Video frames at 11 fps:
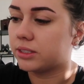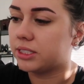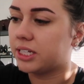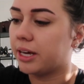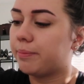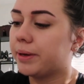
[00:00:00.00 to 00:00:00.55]

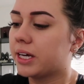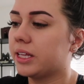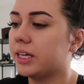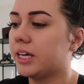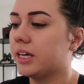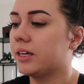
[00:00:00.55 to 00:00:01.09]

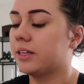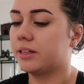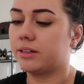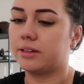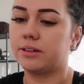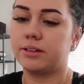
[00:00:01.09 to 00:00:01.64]
Typically,
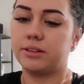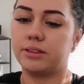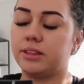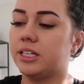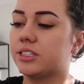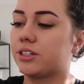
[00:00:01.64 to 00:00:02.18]

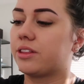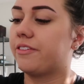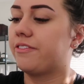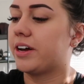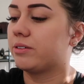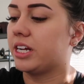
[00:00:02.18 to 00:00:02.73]
these are the
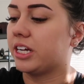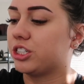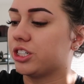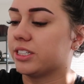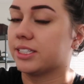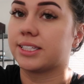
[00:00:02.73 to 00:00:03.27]

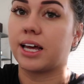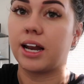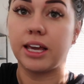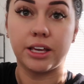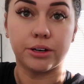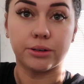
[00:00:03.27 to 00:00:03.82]
foundations that
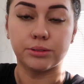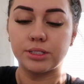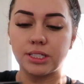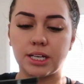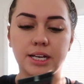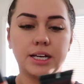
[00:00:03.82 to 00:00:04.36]
I
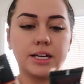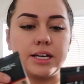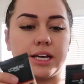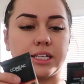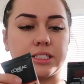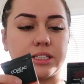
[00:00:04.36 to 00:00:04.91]
use.
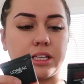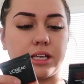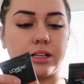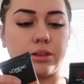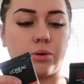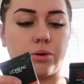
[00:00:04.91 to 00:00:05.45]
It's the
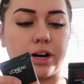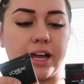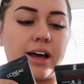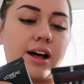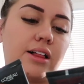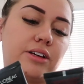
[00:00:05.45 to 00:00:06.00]

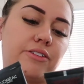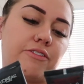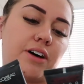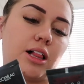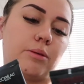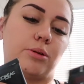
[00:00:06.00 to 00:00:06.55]
L'Oreal
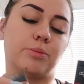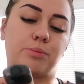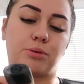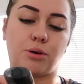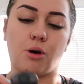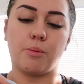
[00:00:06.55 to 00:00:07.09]
Infallible
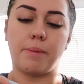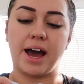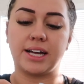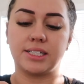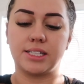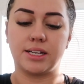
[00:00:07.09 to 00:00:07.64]
Pro
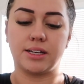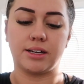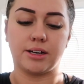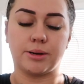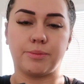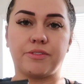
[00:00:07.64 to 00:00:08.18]
Matte
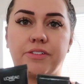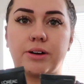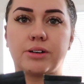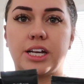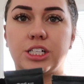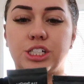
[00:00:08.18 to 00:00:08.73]

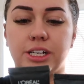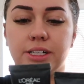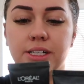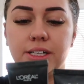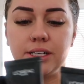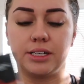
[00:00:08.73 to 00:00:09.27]
foundation.